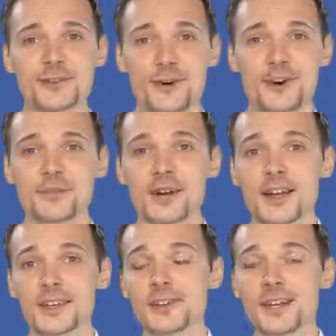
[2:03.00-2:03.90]

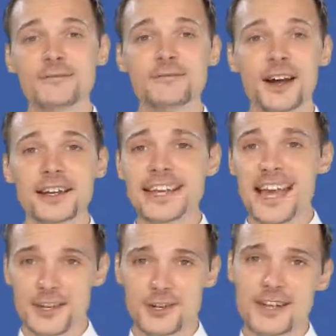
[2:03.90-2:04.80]
forum, you can find
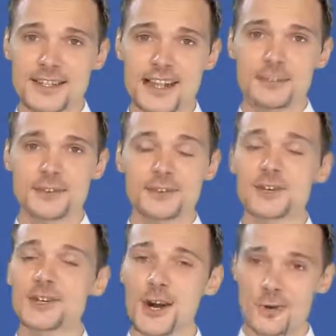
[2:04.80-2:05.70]
accurate tips
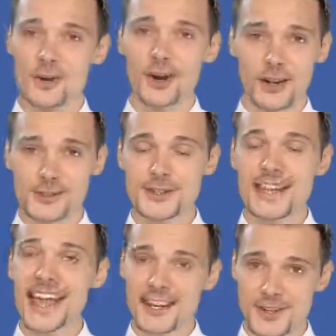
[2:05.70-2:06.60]
for no cost
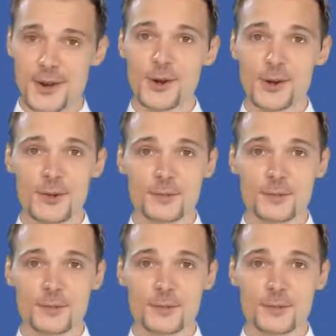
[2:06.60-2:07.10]
at all.